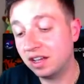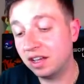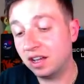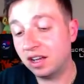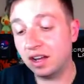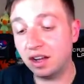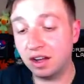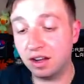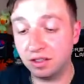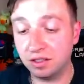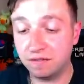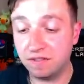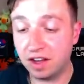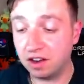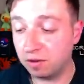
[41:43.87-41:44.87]
The
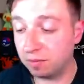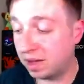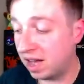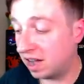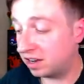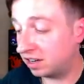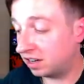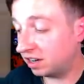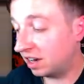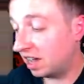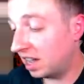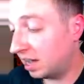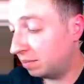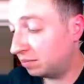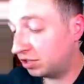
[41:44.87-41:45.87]
final pack and an
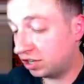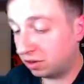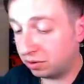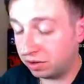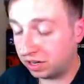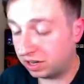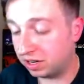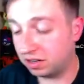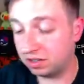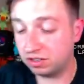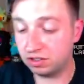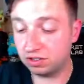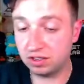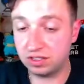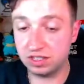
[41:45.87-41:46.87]
ape token.
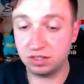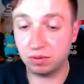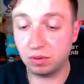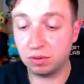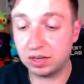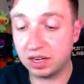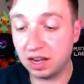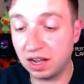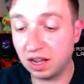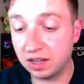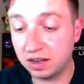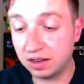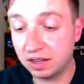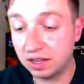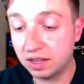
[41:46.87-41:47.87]
So let's see what we got.
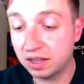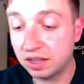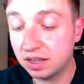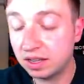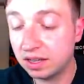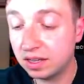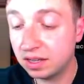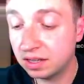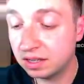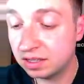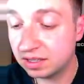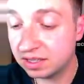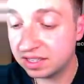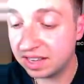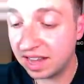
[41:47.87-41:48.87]

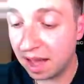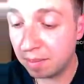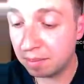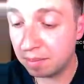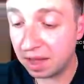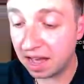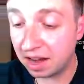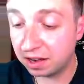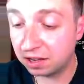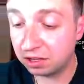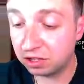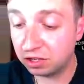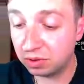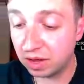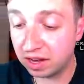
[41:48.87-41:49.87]
Snapback,
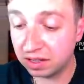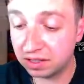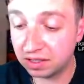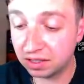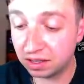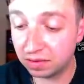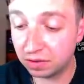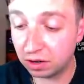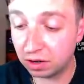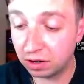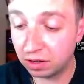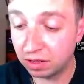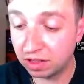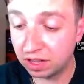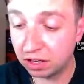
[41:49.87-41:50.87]
Two-Headed Sliver,
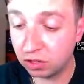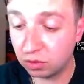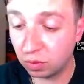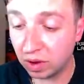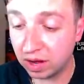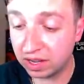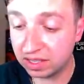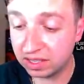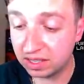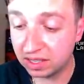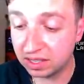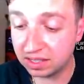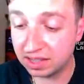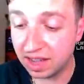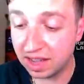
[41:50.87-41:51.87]
Think Twice,
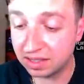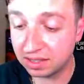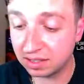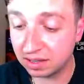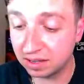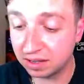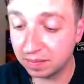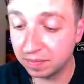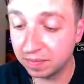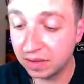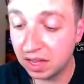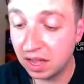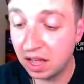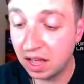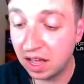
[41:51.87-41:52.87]
Assassinate,
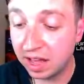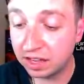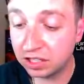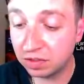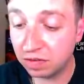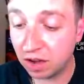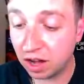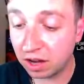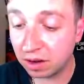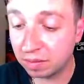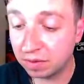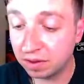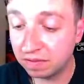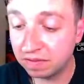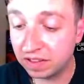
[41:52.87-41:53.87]
Edge of Autumn,
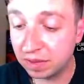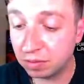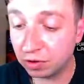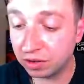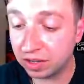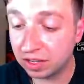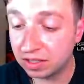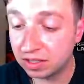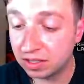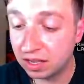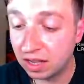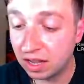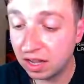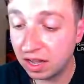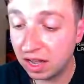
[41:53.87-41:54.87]
Feebleness,
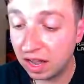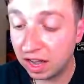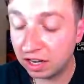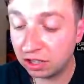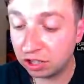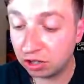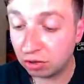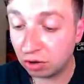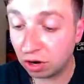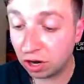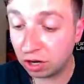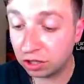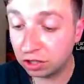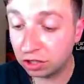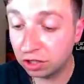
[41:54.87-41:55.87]
Ancient
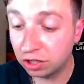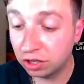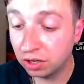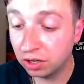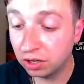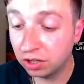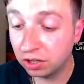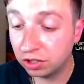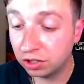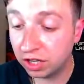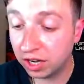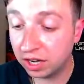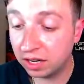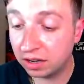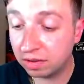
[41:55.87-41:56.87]
Grudge,
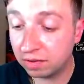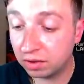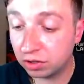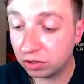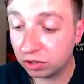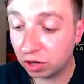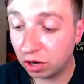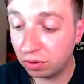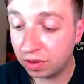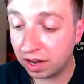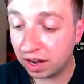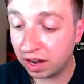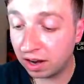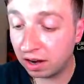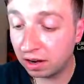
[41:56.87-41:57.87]
Shade of
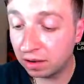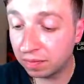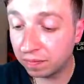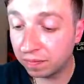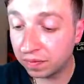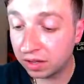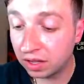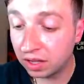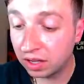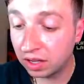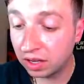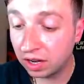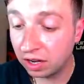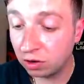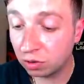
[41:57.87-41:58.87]
Trocaire,
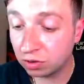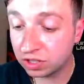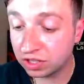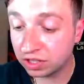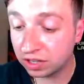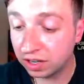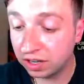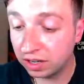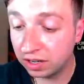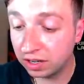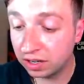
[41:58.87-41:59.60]
Ichor Slitch,